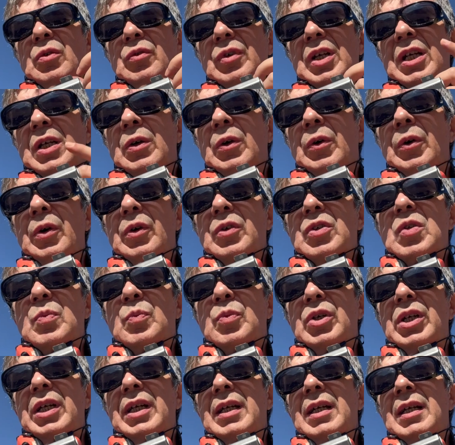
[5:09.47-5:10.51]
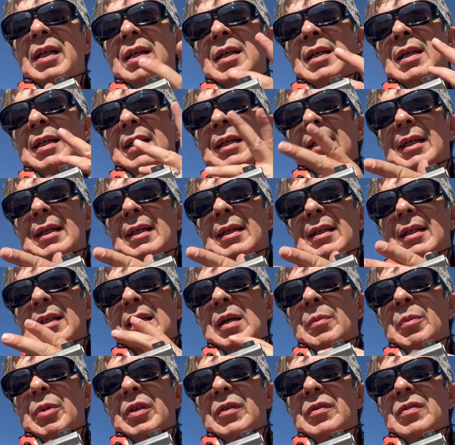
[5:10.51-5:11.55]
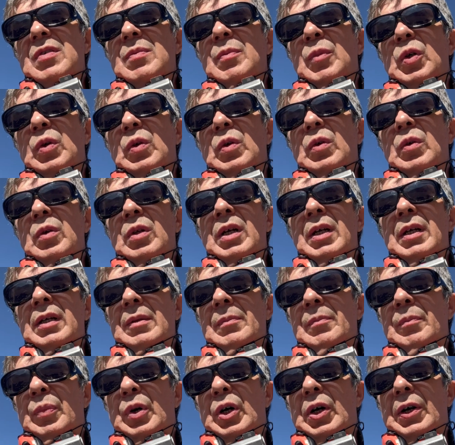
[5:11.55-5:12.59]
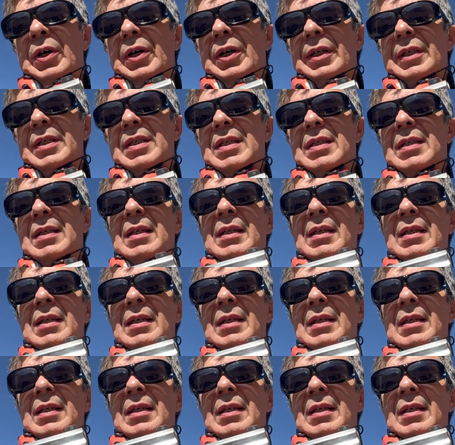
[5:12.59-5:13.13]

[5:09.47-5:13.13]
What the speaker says: recoil spring and a couple of small parts